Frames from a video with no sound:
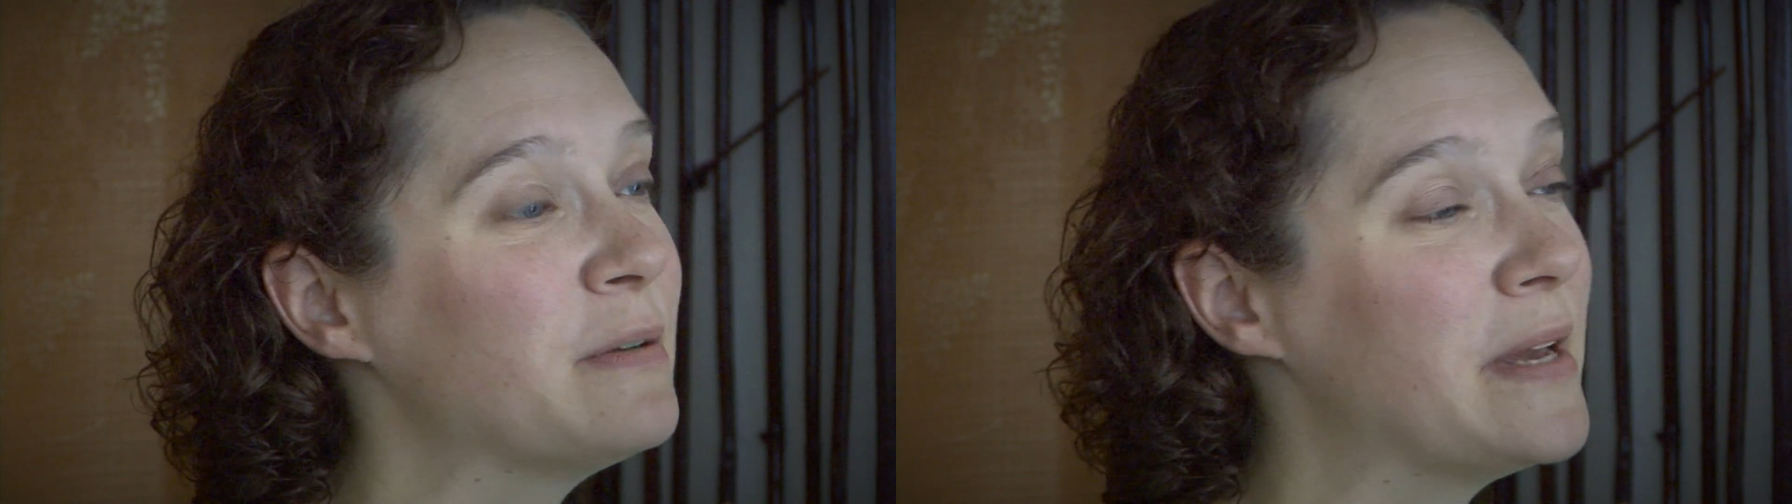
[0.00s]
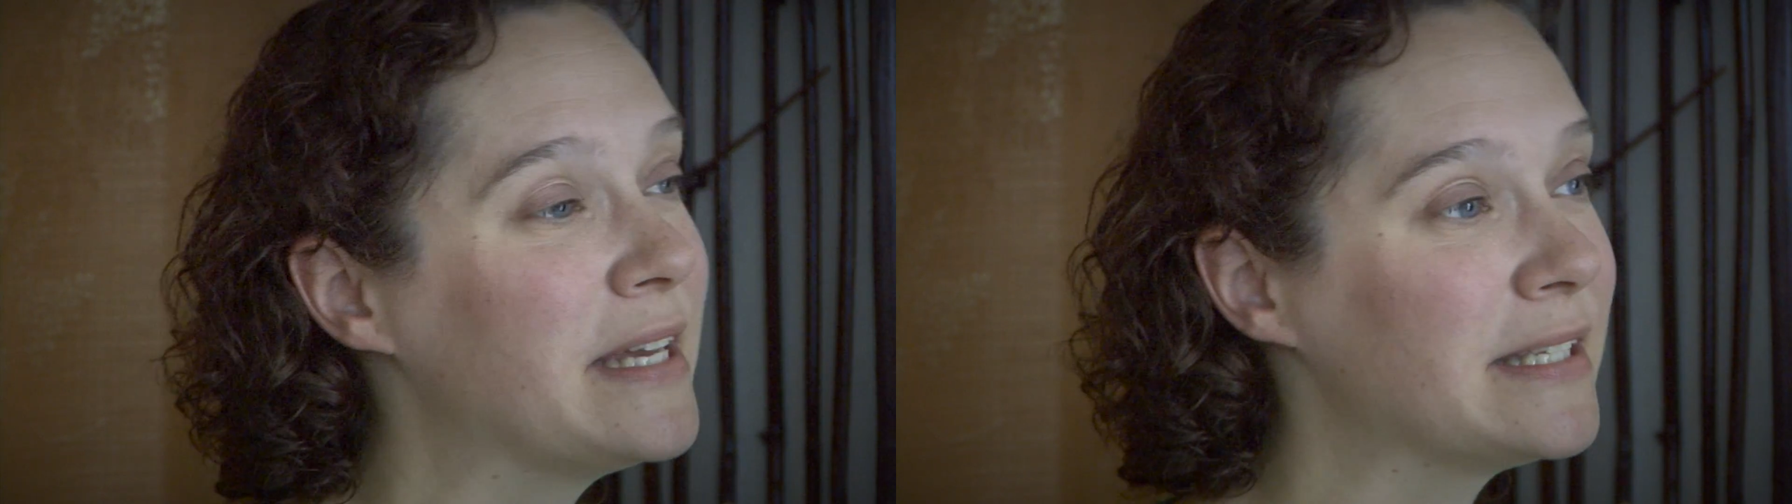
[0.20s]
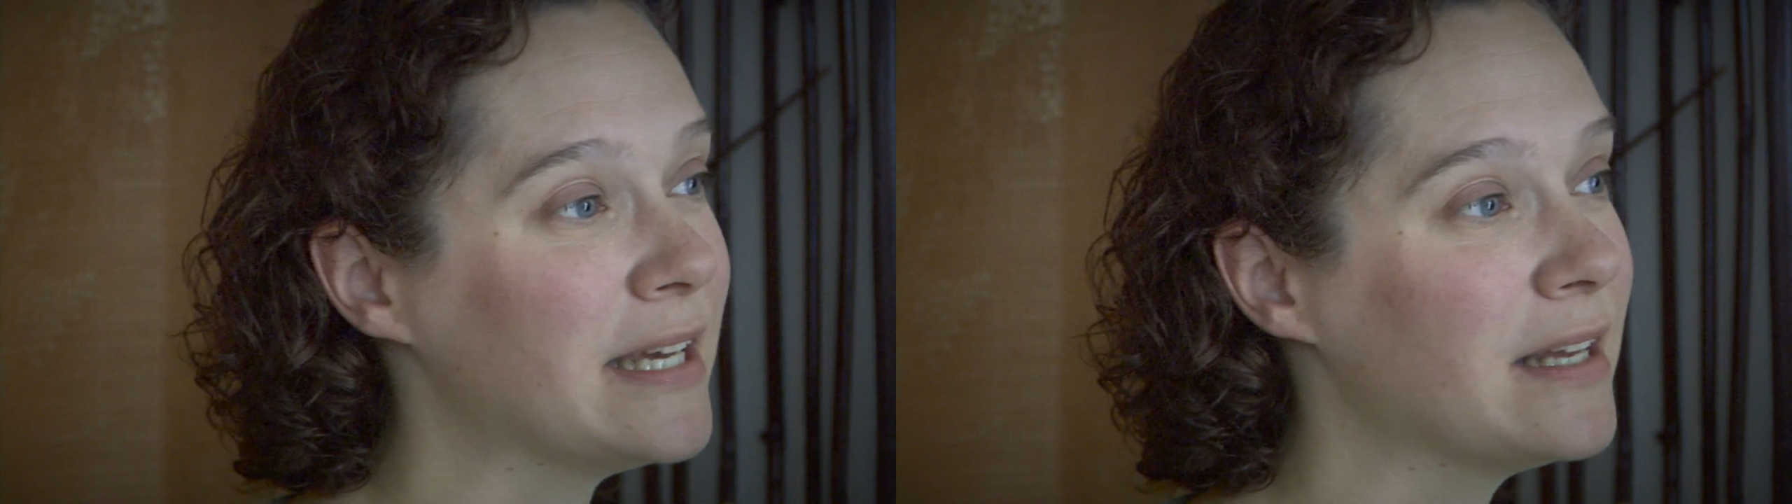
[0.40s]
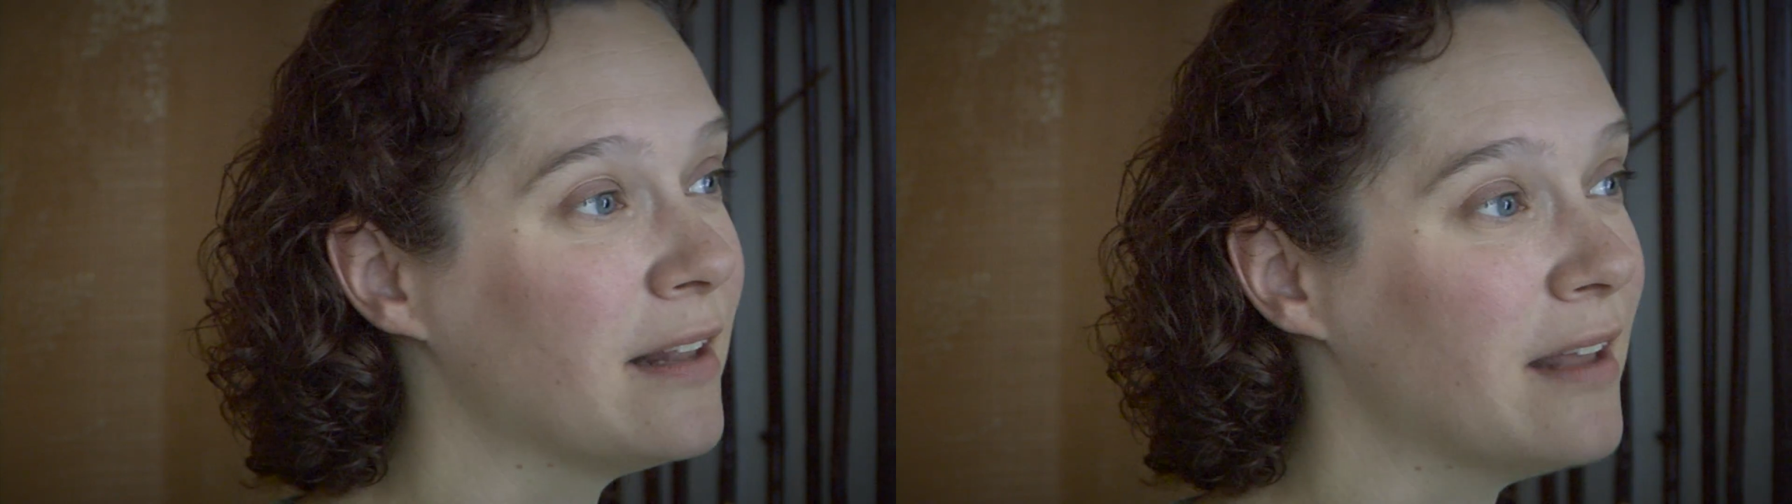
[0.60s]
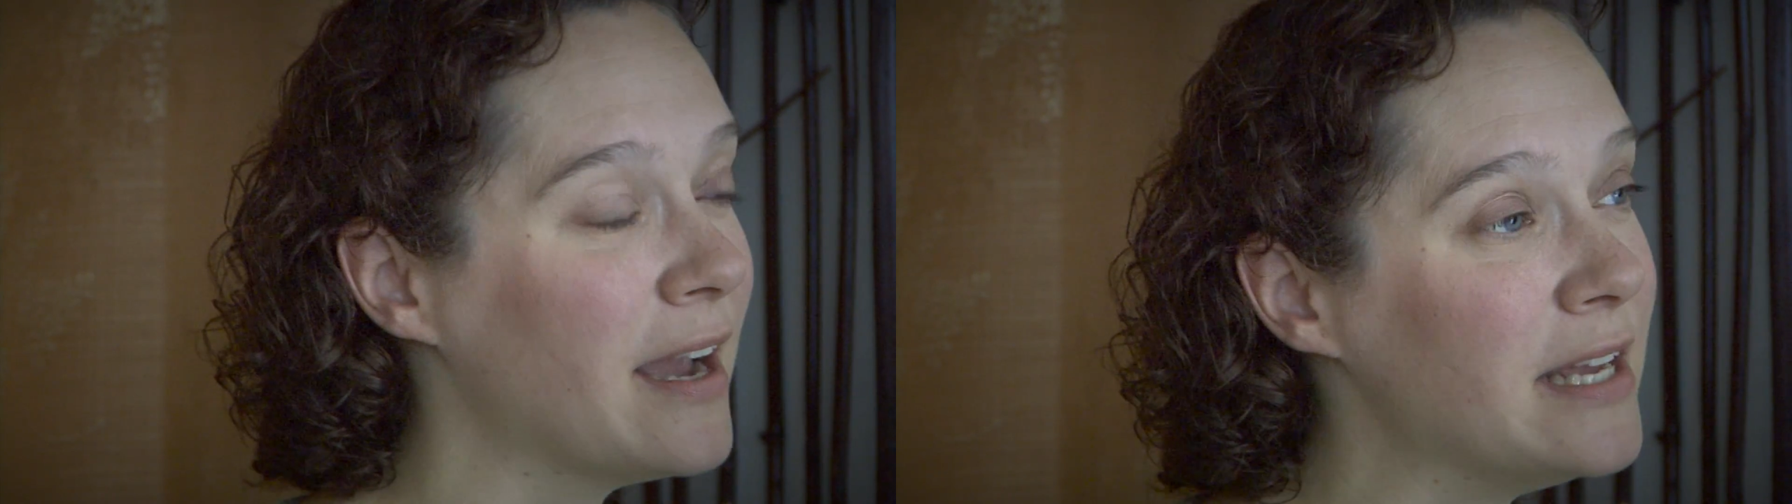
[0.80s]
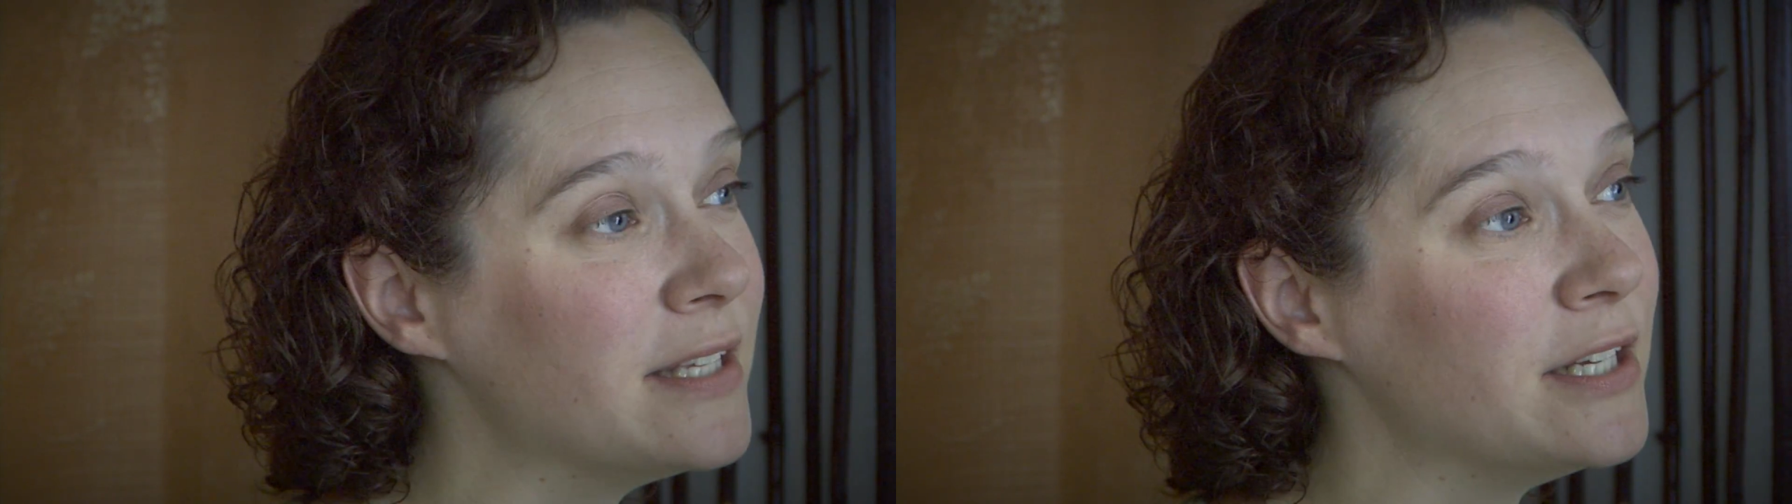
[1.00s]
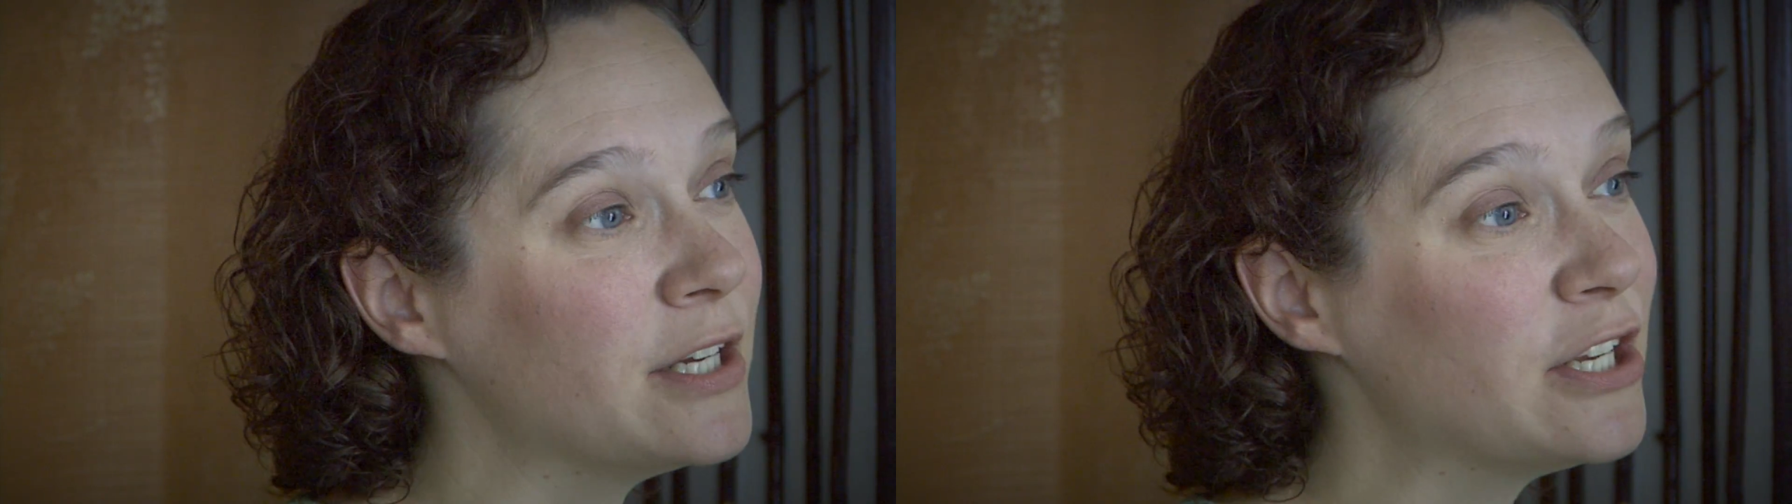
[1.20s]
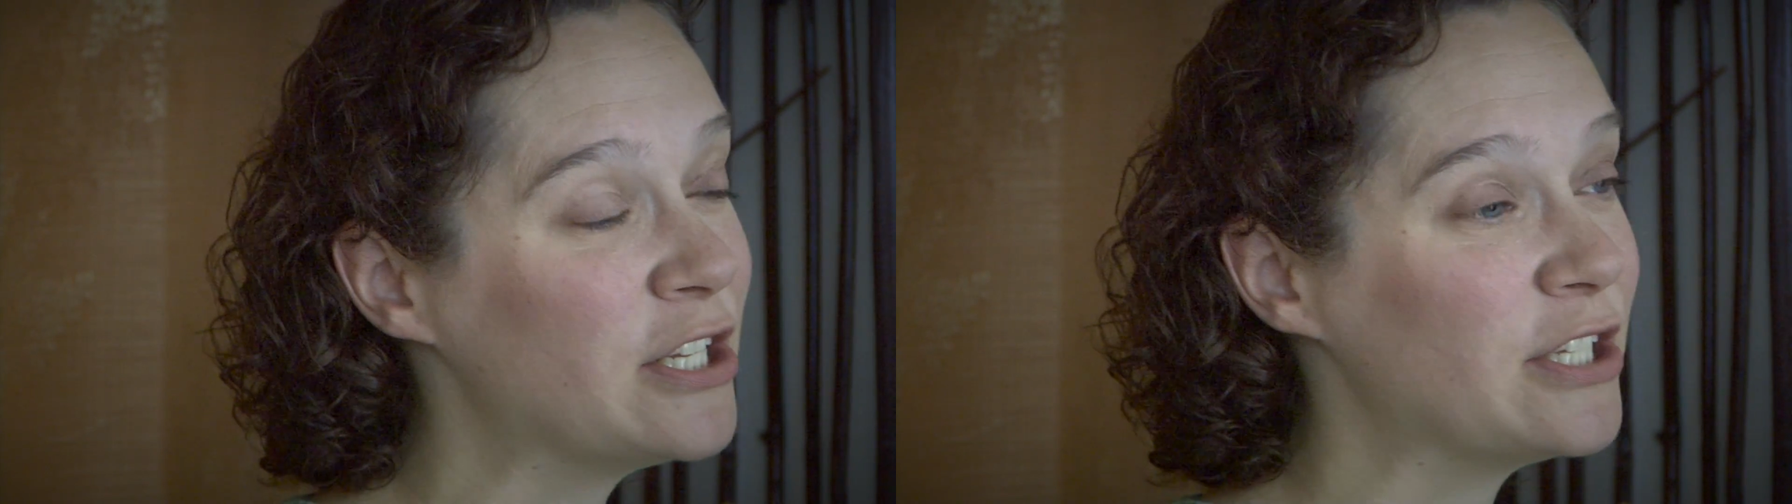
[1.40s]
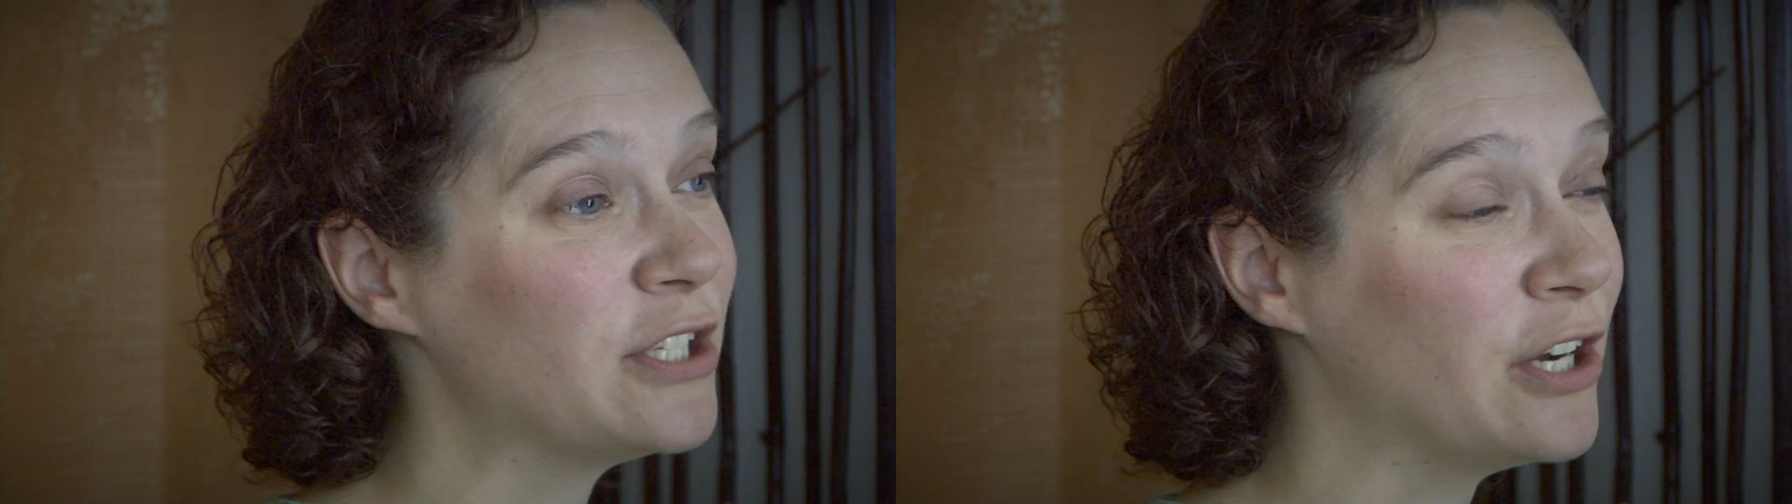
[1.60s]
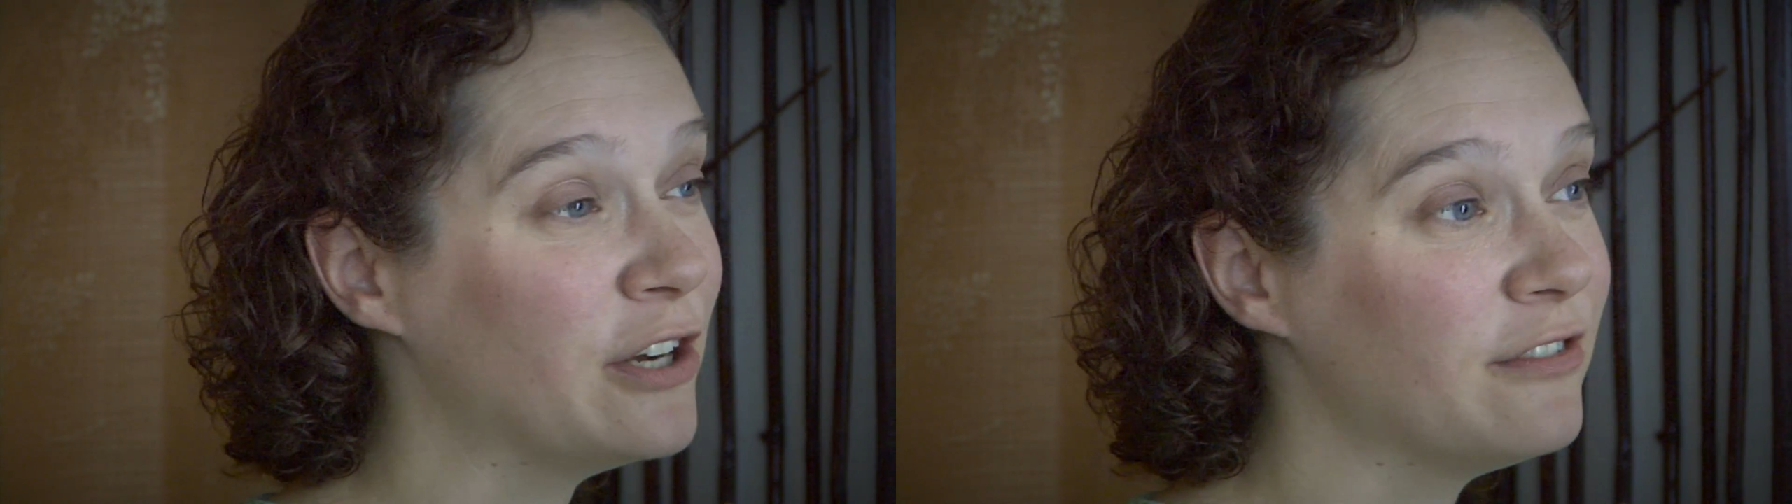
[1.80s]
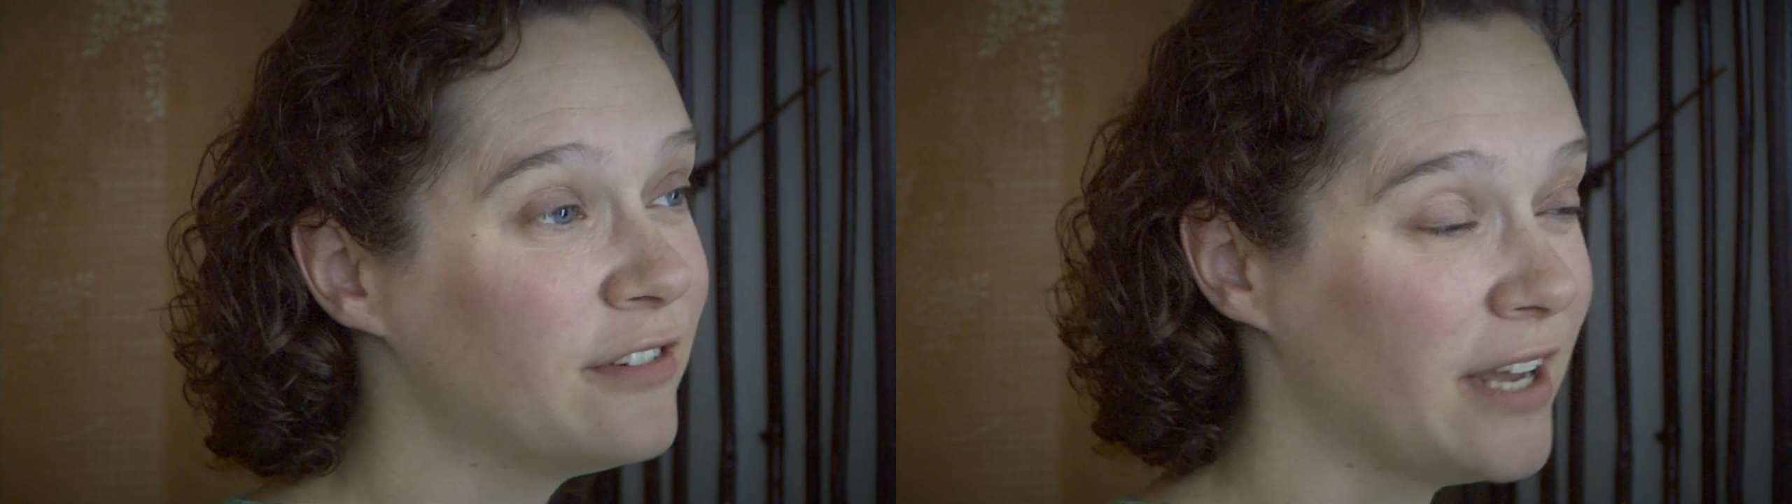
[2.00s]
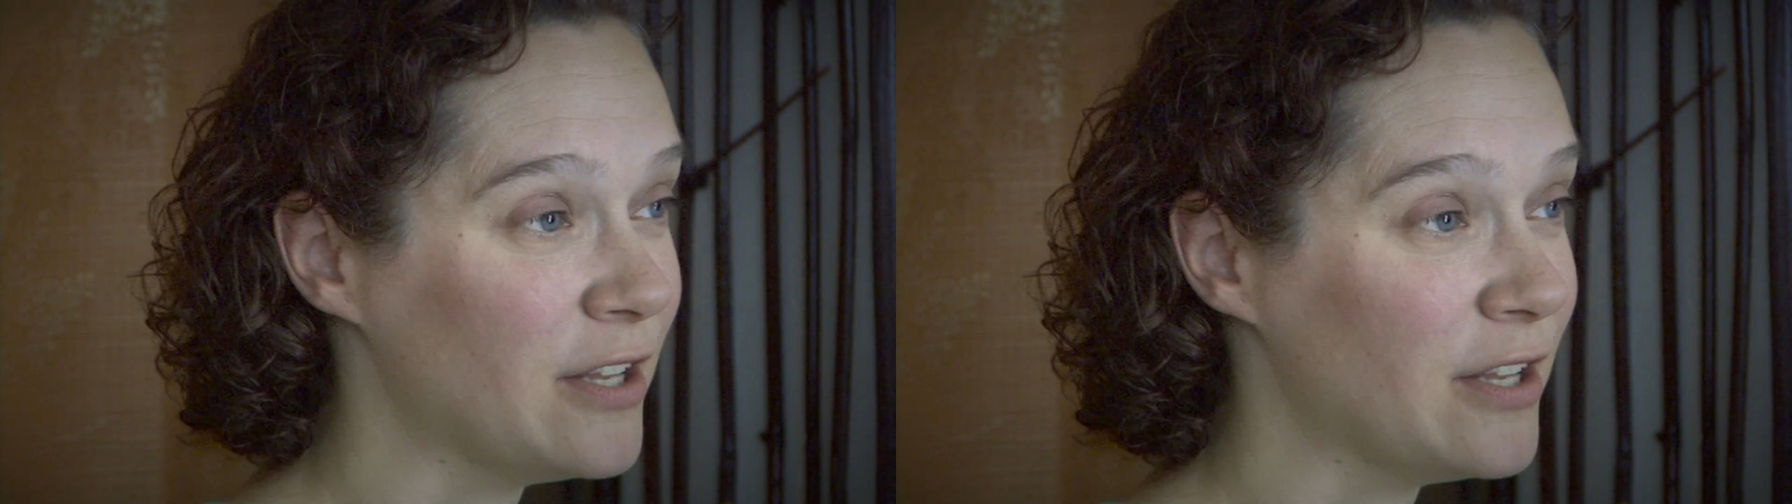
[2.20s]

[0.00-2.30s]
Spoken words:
makes it a lot easier to serve